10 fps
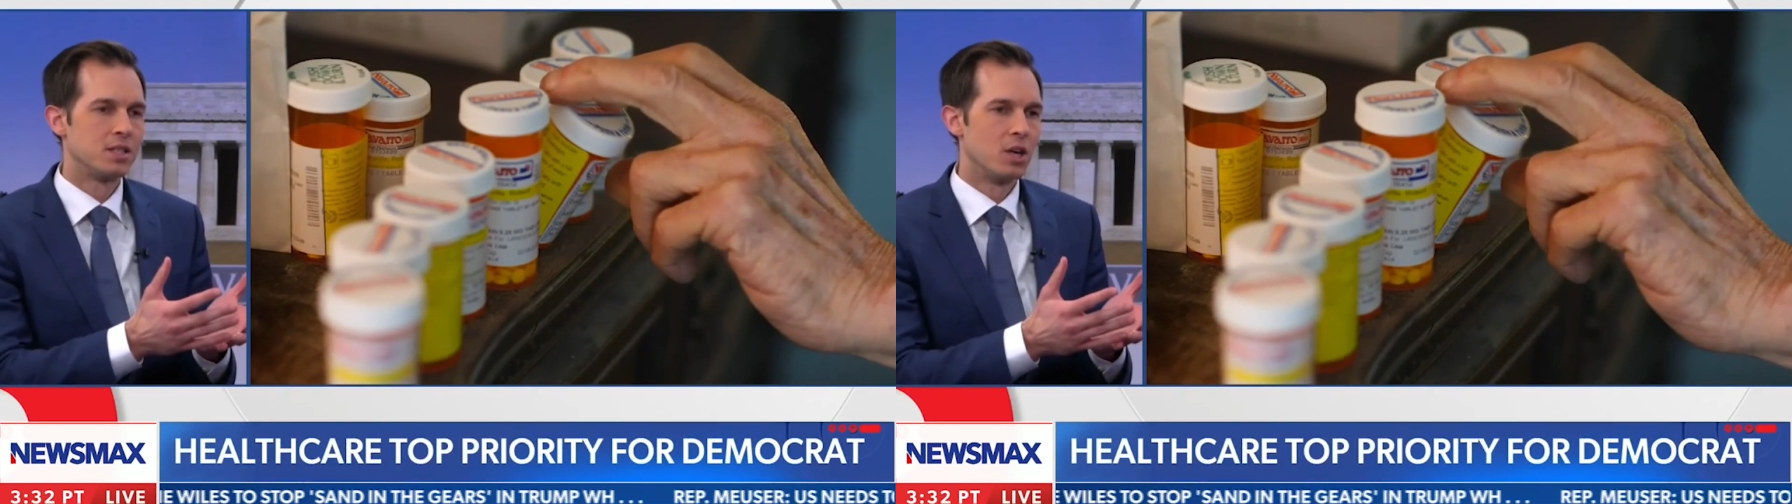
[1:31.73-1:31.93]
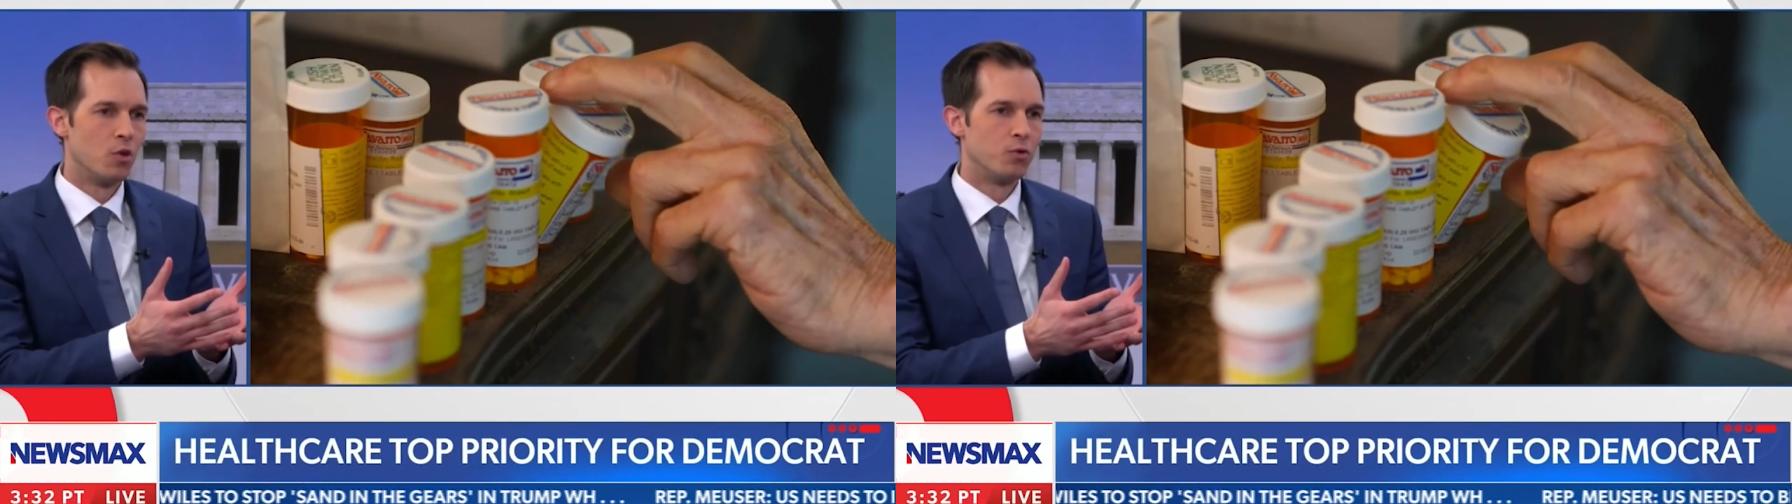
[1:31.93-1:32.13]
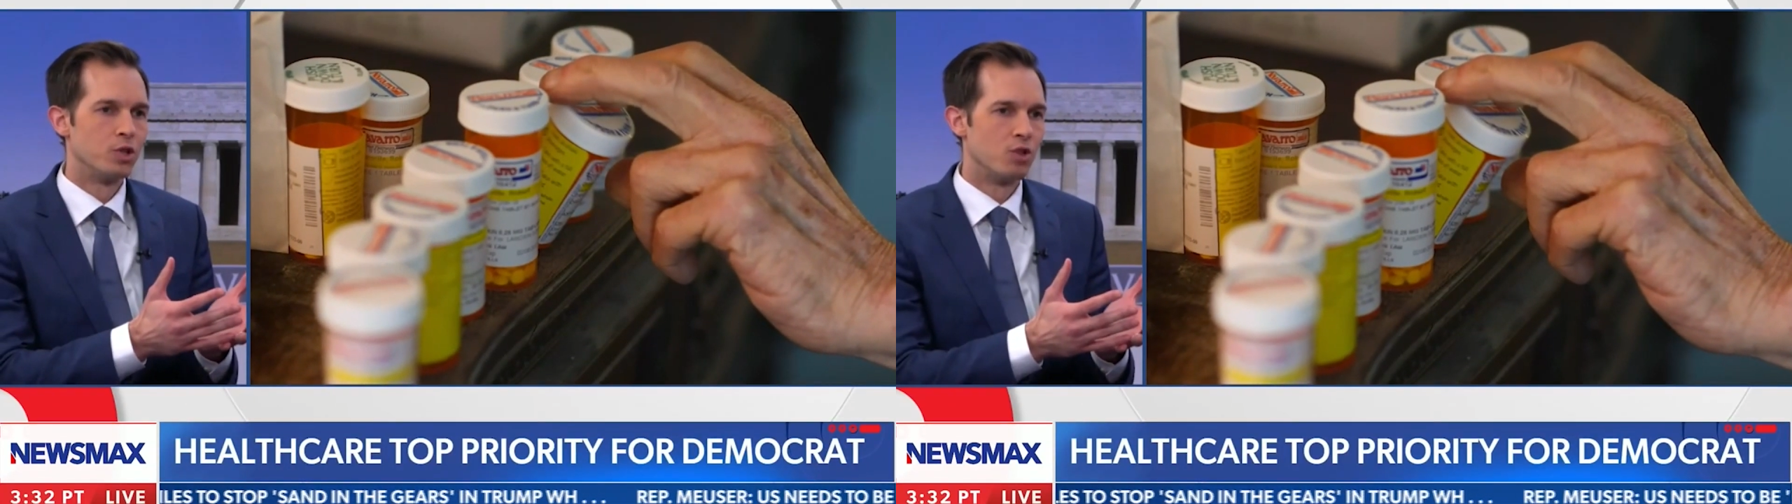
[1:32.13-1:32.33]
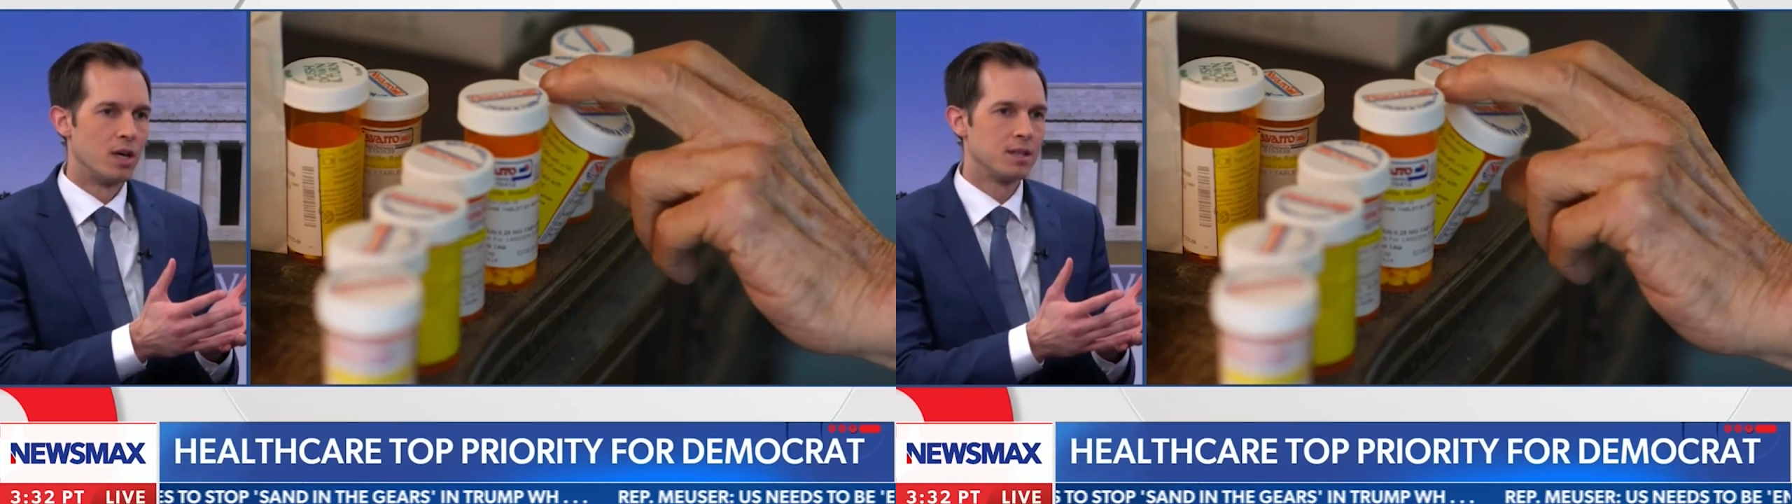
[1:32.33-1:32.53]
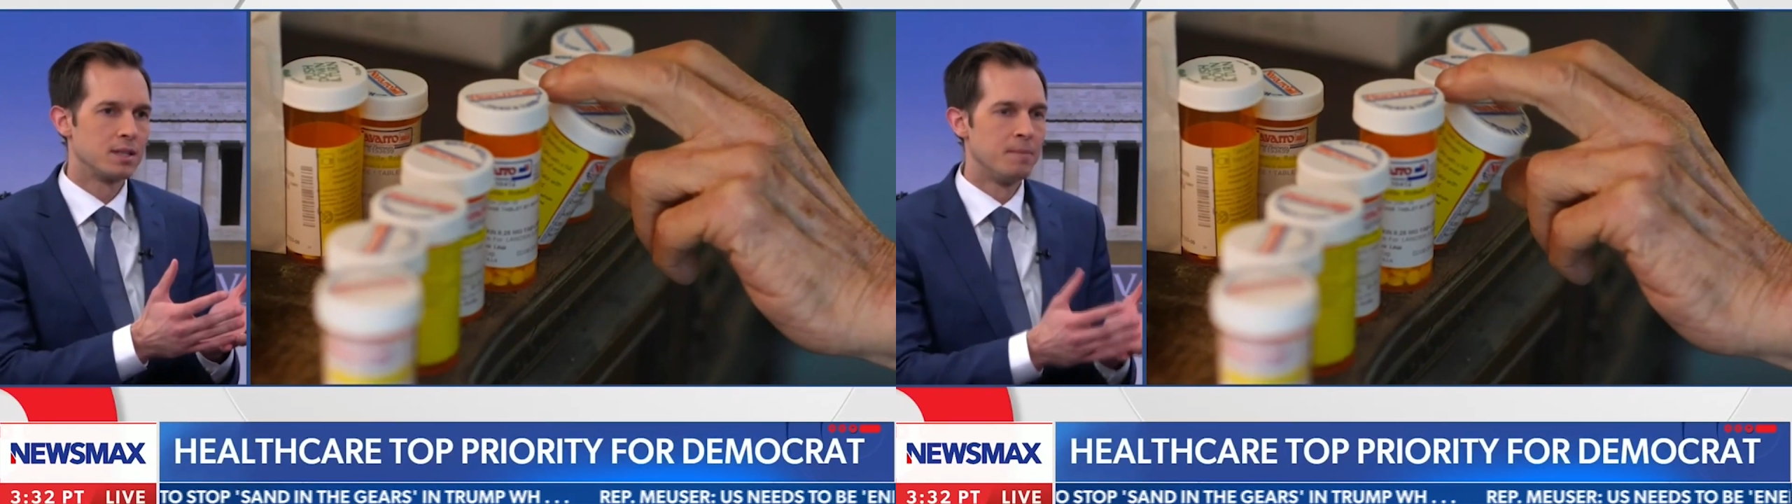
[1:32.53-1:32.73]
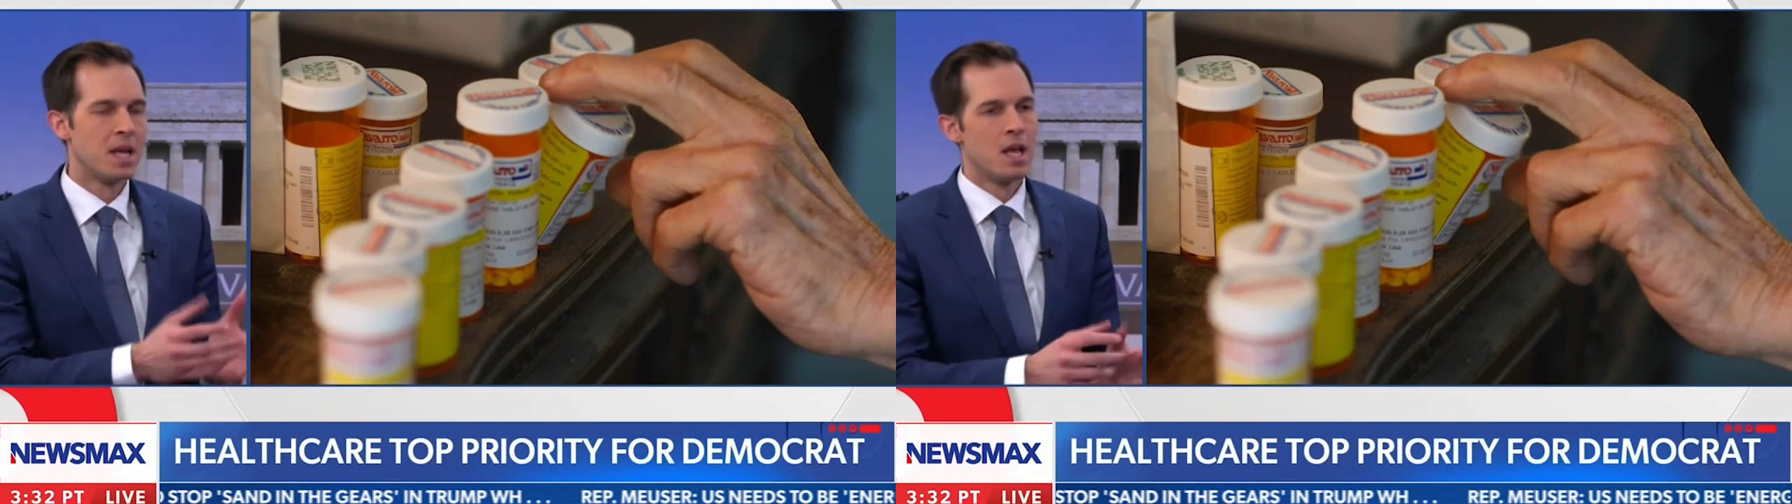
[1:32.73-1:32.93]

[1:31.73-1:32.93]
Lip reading: go for drugs,